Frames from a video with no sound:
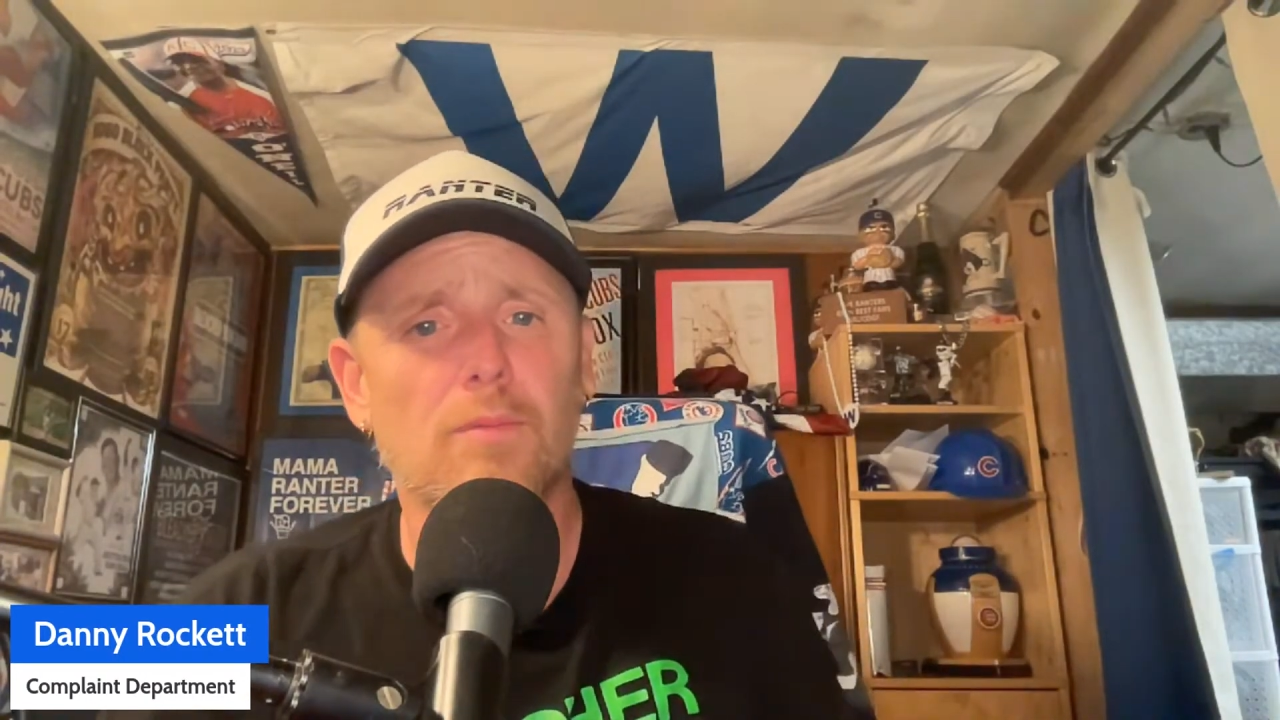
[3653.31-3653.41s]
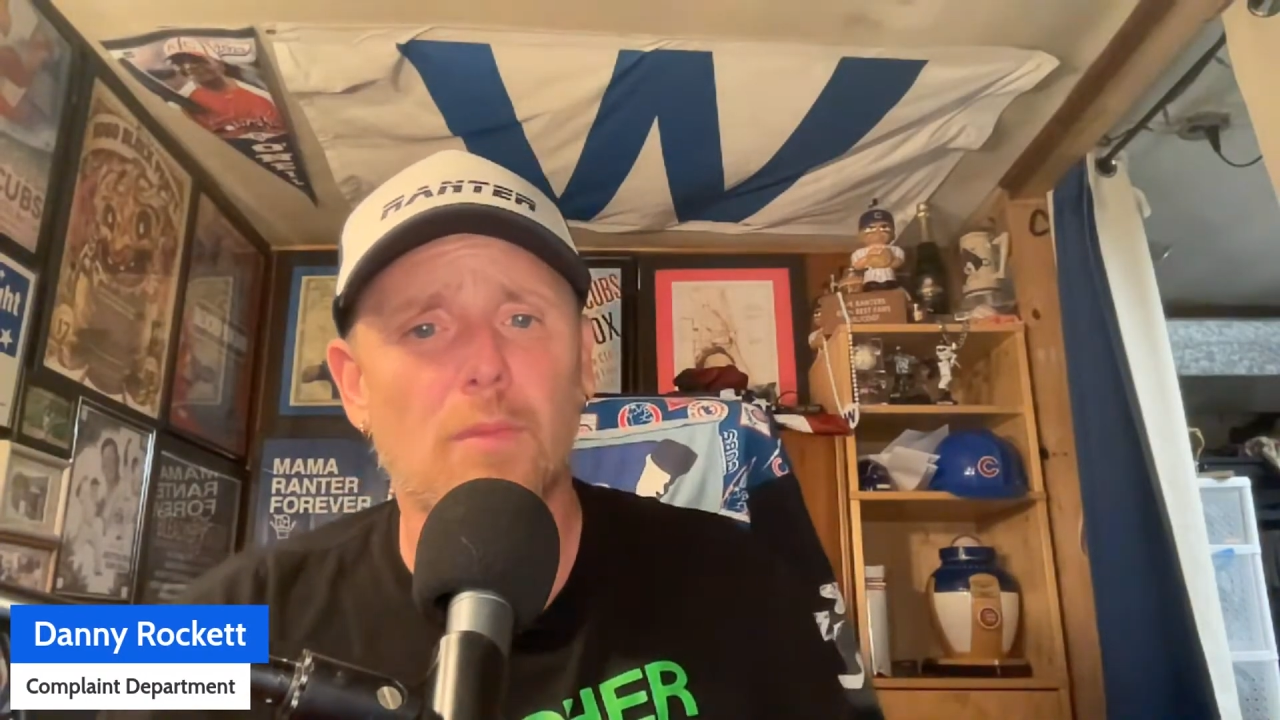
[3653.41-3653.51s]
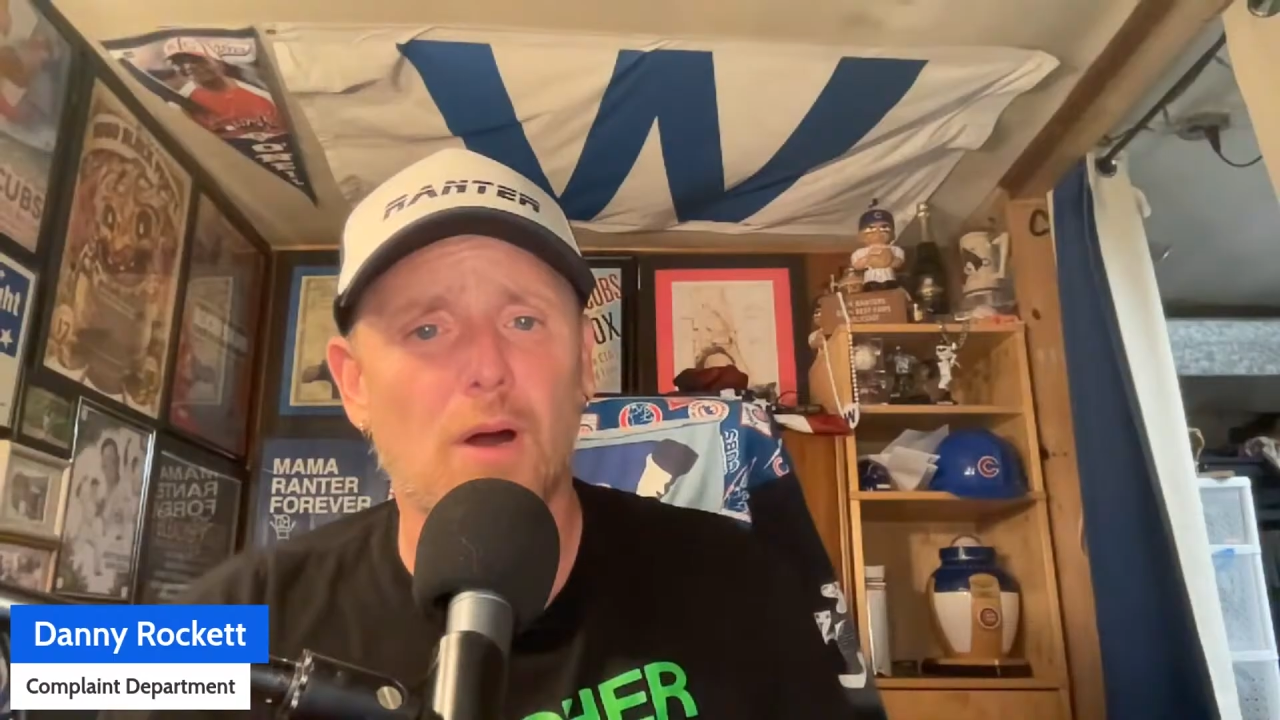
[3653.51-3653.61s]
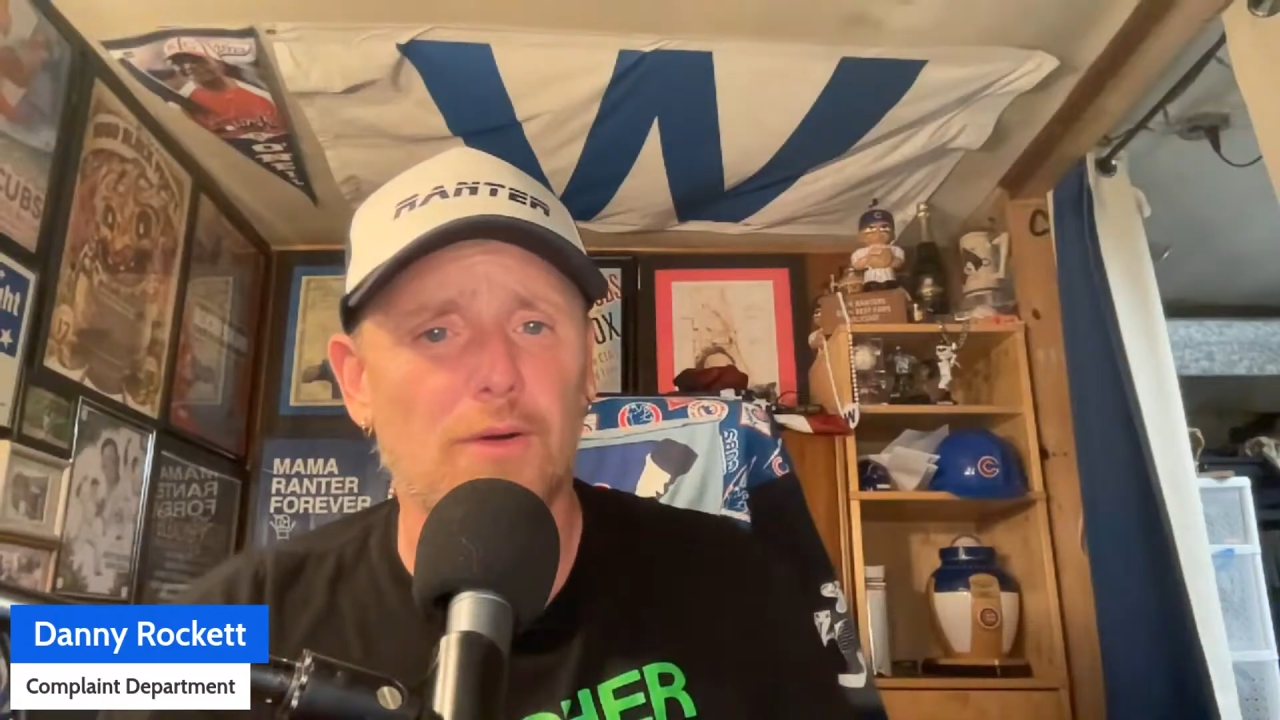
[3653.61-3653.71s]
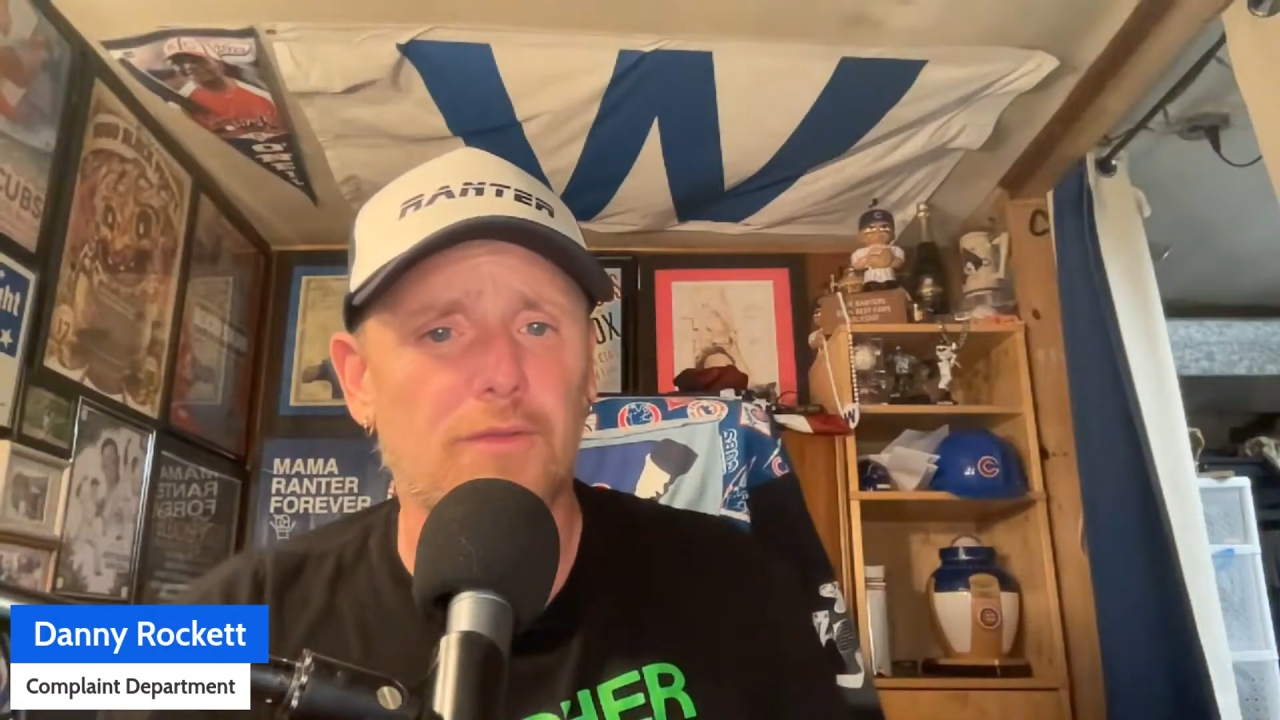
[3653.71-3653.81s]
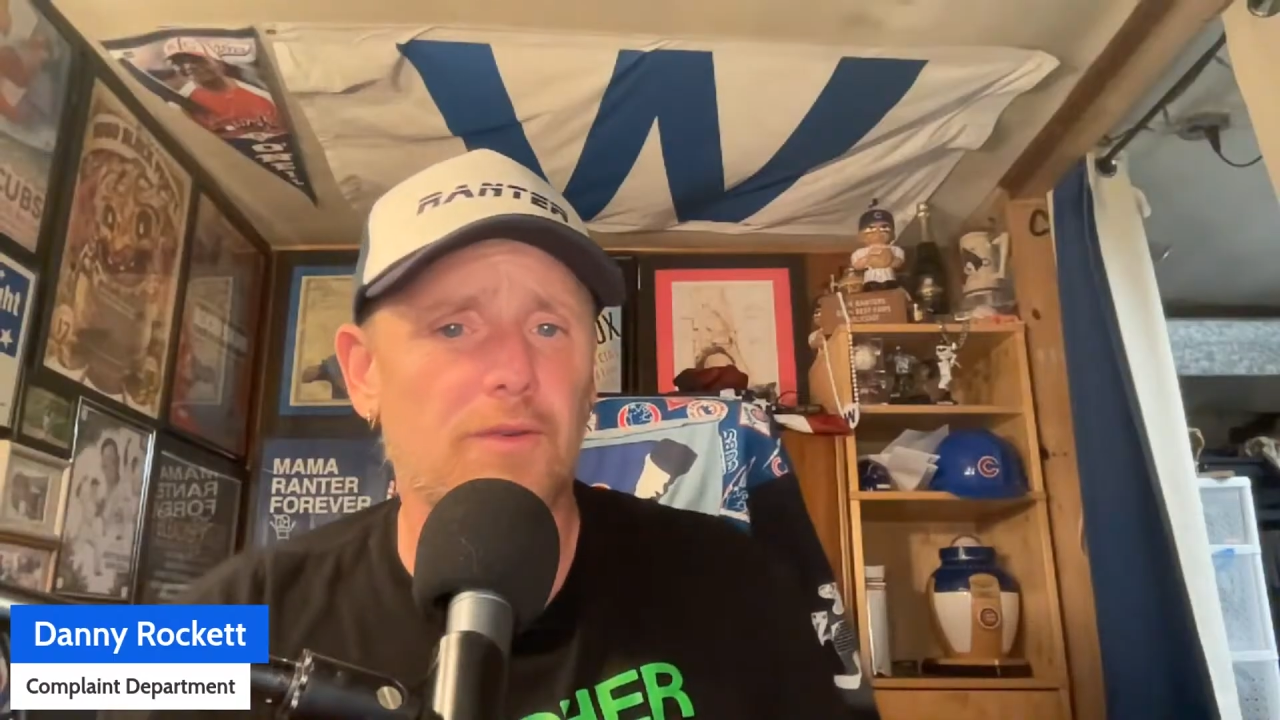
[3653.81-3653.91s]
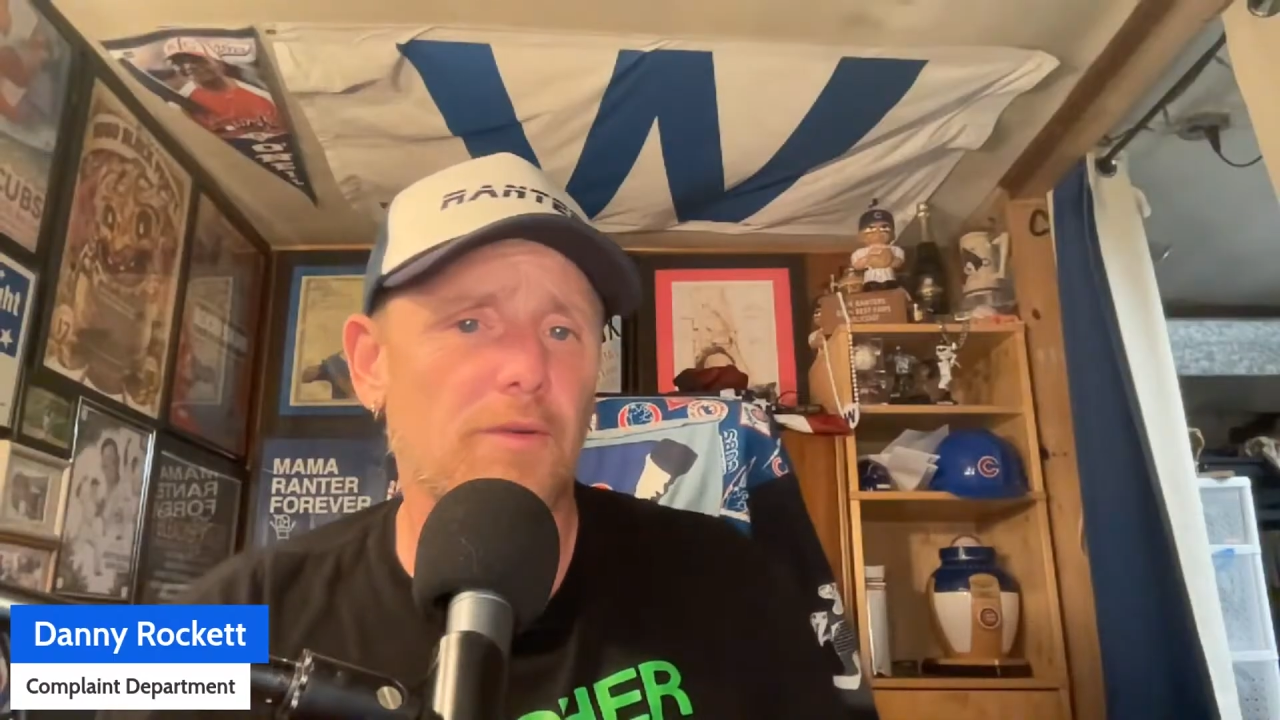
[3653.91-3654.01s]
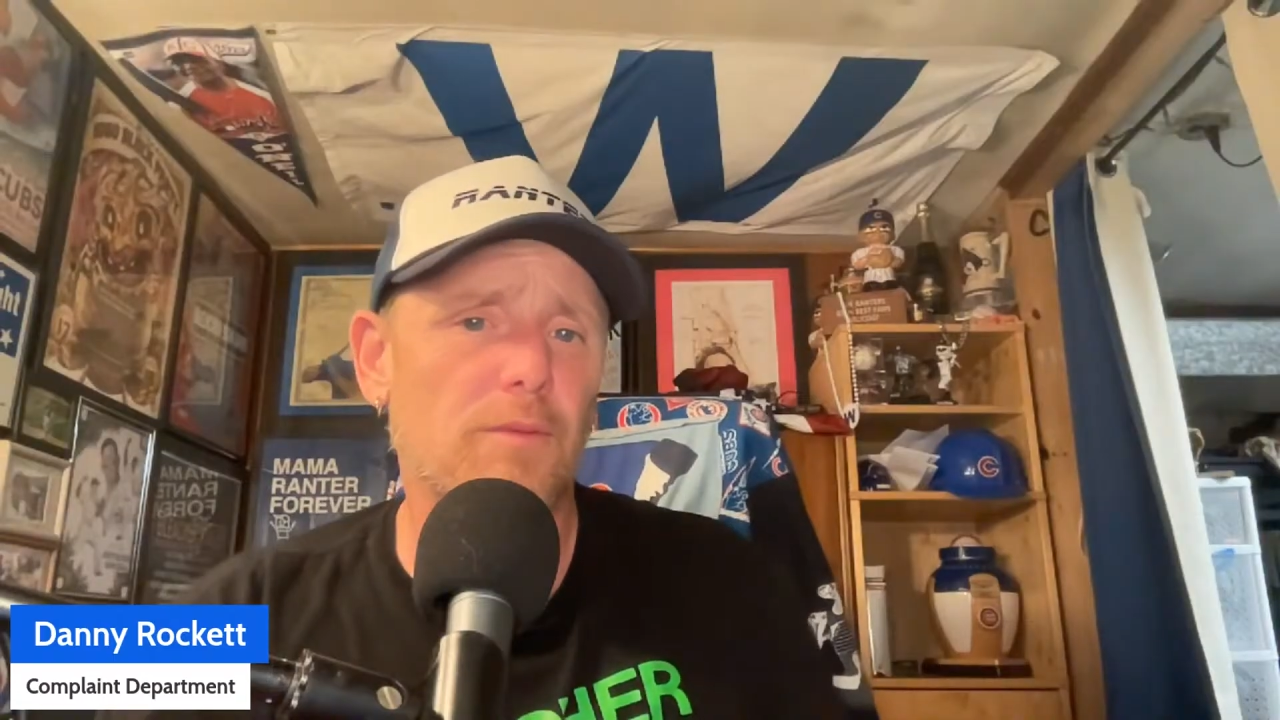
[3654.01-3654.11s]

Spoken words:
March,